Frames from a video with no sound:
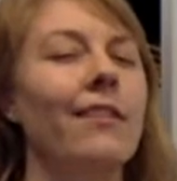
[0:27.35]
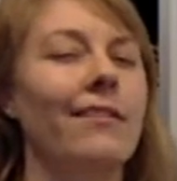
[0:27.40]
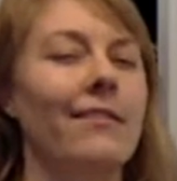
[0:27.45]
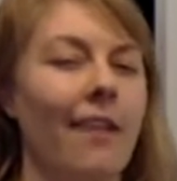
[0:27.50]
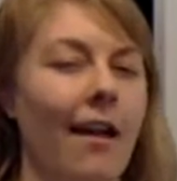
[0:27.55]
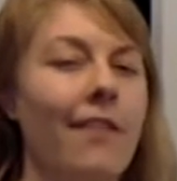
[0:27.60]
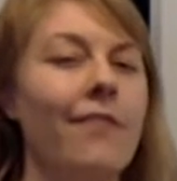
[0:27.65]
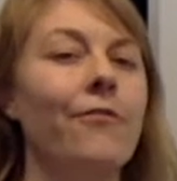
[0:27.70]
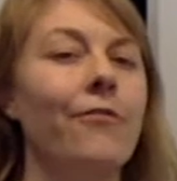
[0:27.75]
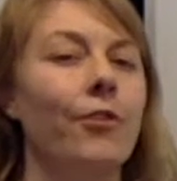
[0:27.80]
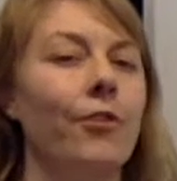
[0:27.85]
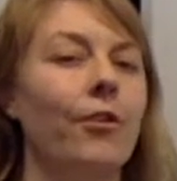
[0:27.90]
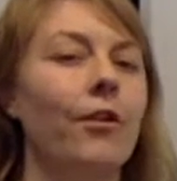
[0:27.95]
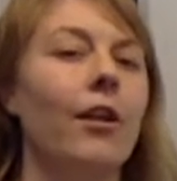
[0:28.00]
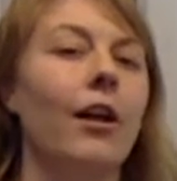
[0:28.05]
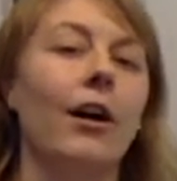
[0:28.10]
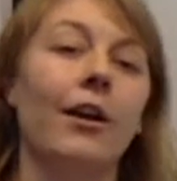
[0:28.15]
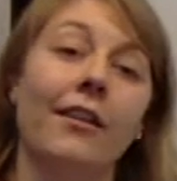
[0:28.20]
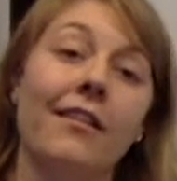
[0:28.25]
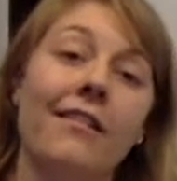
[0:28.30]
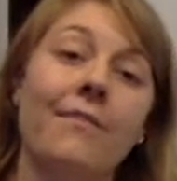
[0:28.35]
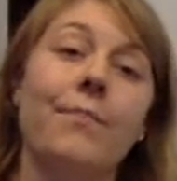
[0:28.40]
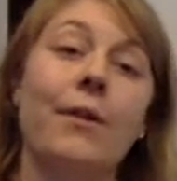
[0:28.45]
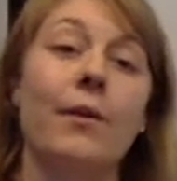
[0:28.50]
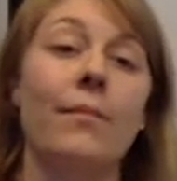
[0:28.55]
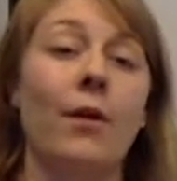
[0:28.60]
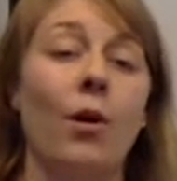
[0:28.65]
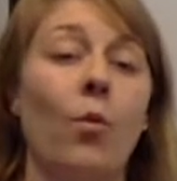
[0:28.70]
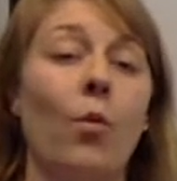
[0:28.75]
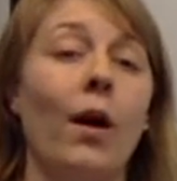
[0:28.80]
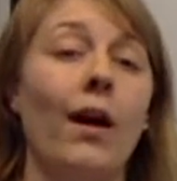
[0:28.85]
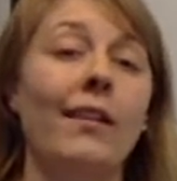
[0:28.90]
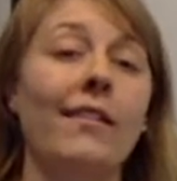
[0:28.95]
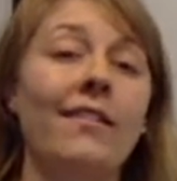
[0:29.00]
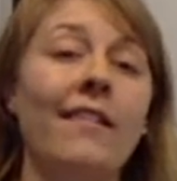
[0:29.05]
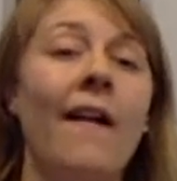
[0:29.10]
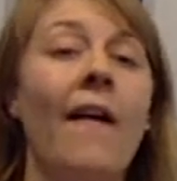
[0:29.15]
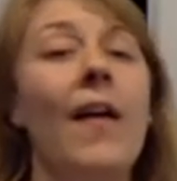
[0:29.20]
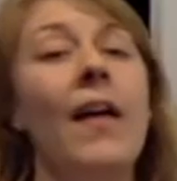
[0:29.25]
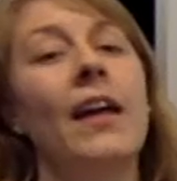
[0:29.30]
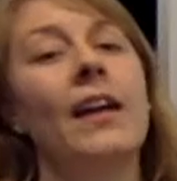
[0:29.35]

successful our experiment was.